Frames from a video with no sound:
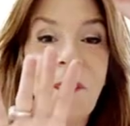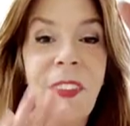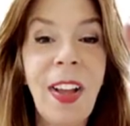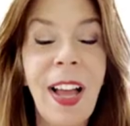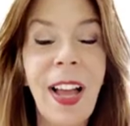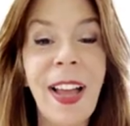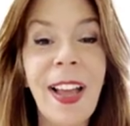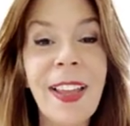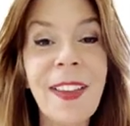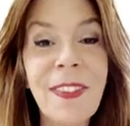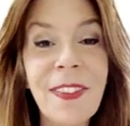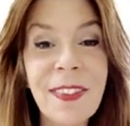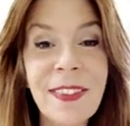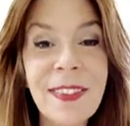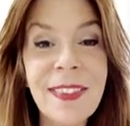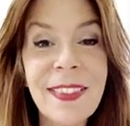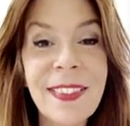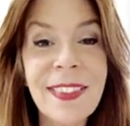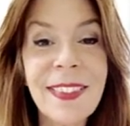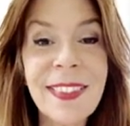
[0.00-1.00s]
five.
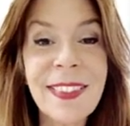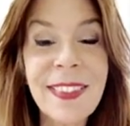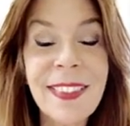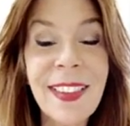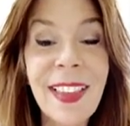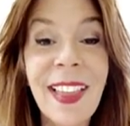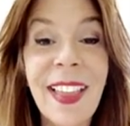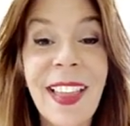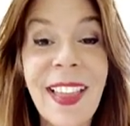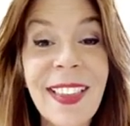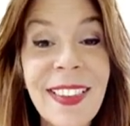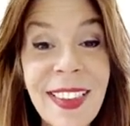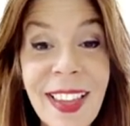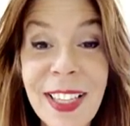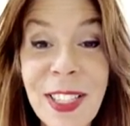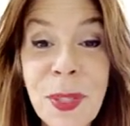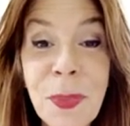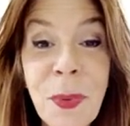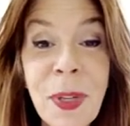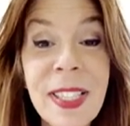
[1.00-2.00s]

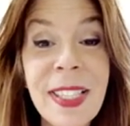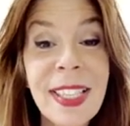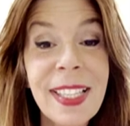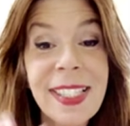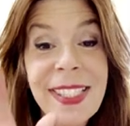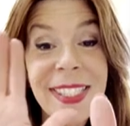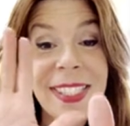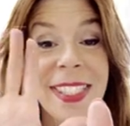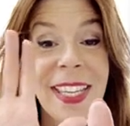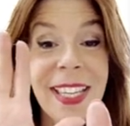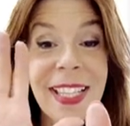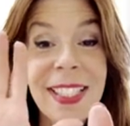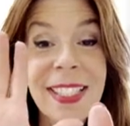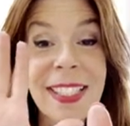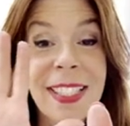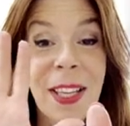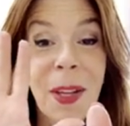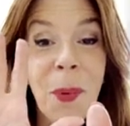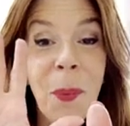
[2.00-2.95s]
Next one. Six.